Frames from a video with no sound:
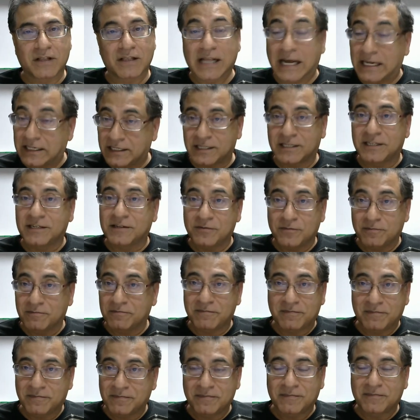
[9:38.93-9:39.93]
That's
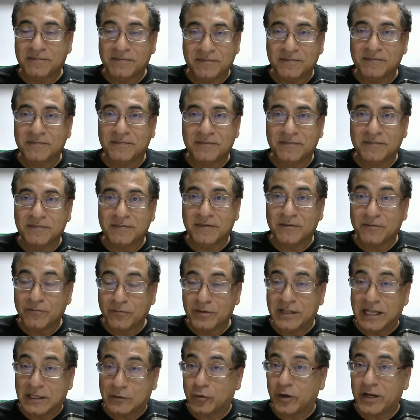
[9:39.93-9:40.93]

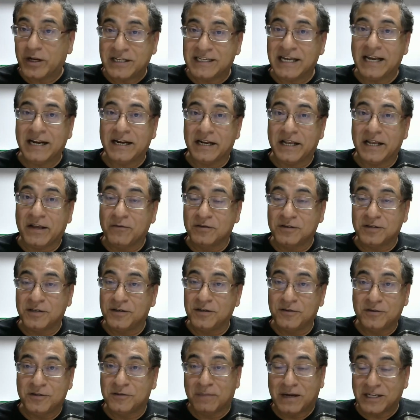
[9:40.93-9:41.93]
what he said.
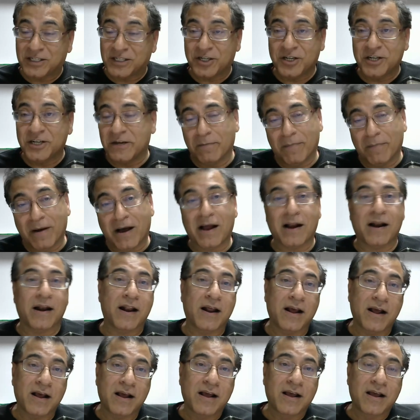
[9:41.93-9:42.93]
He's much in demand.
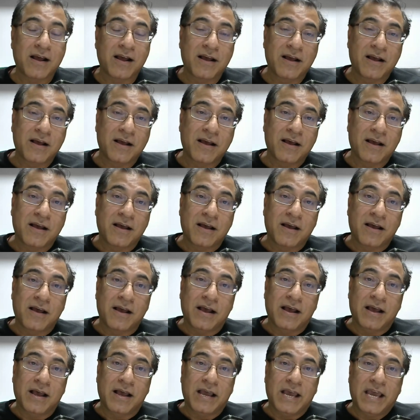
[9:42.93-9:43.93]

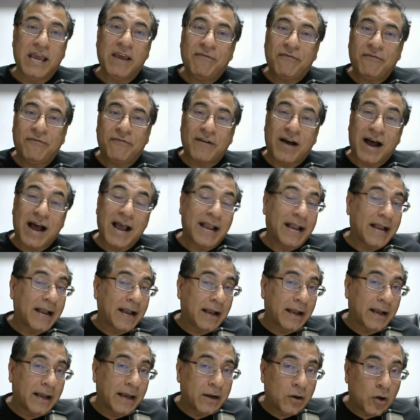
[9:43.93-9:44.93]
"If I
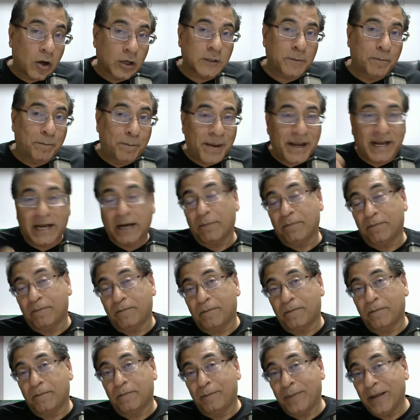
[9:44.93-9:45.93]
cannot pick
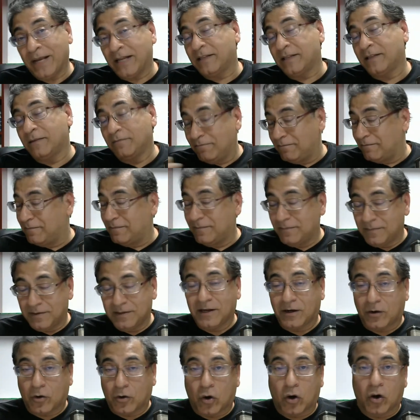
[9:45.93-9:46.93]

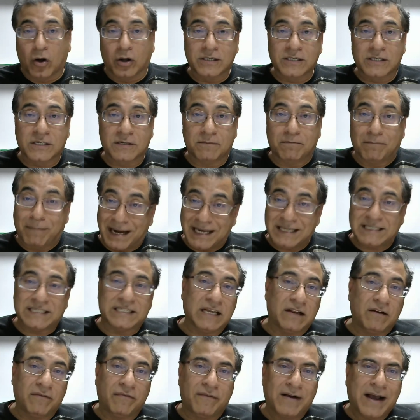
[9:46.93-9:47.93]
the calls
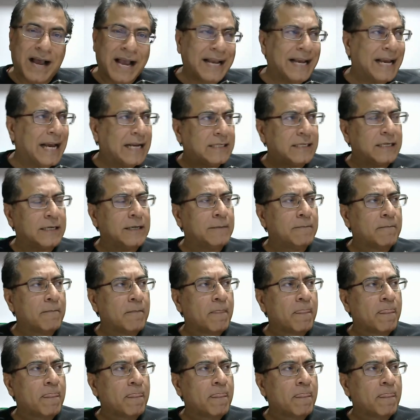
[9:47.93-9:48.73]
myself, I get a,